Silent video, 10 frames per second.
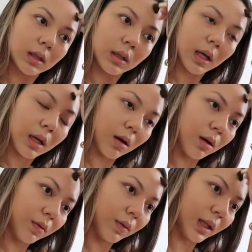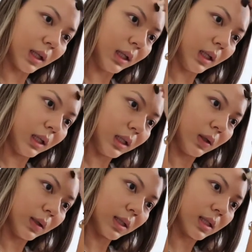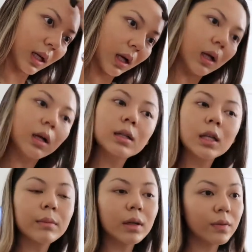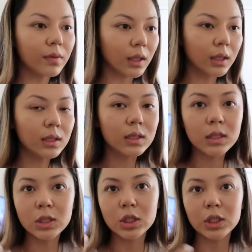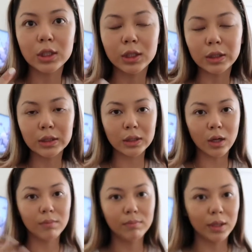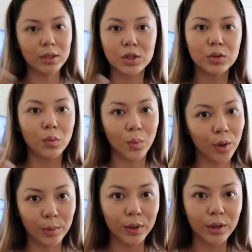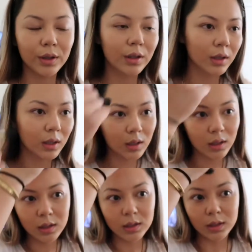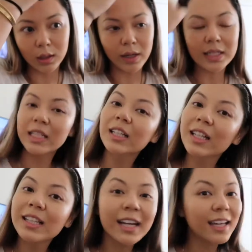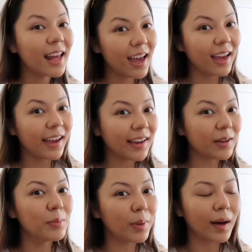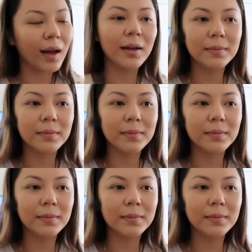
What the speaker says: And already you can tell that my face just looks much warmer. So I still look like an egg, but